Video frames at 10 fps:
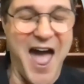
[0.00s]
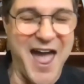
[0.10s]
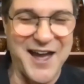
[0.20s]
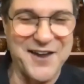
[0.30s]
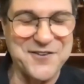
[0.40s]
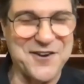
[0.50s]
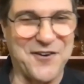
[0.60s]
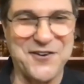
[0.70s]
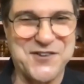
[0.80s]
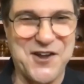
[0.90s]
And we
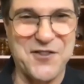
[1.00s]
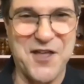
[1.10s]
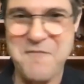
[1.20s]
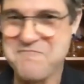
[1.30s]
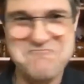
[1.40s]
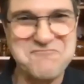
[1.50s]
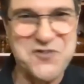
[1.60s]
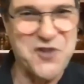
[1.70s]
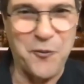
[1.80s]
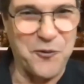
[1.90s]
always tell them,
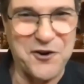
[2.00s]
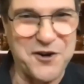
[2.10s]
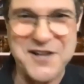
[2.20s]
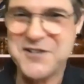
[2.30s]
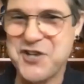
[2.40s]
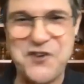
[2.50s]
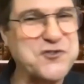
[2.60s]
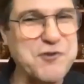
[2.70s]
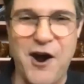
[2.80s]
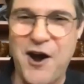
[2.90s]
don't worry,
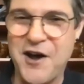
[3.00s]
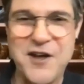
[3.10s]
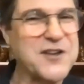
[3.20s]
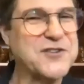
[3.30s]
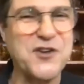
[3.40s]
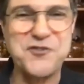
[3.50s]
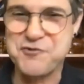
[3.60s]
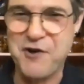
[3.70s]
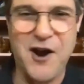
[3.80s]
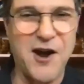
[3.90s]
just draw. Just
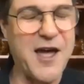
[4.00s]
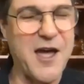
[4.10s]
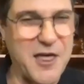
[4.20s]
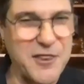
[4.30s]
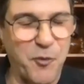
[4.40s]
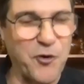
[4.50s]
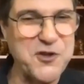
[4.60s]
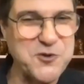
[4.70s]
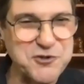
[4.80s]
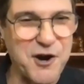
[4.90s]
draw, and the more
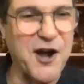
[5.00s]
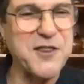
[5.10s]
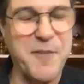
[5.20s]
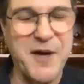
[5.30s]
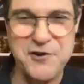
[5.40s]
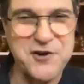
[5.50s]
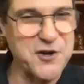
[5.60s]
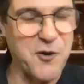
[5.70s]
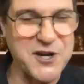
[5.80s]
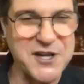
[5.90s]
you draw, the better
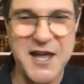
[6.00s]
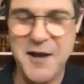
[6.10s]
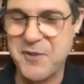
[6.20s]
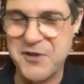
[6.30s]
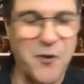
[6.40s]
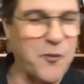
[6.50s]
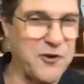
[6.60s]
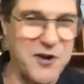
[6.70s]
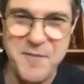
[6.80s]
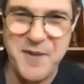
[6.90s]
you're going to get, but don't
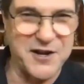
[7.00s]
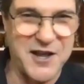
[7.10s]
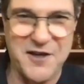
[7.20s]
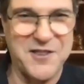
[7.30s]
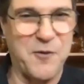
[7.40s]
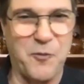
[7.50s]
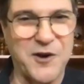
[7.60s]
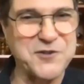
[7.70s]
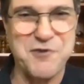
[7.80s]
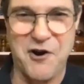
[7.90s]
worry about how that
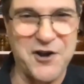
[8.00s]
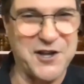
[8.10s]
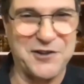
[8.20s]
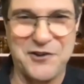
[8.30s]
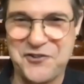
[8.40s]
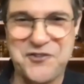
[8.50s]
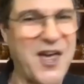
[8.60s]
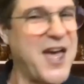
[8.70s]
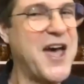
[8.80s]
one drawing looks.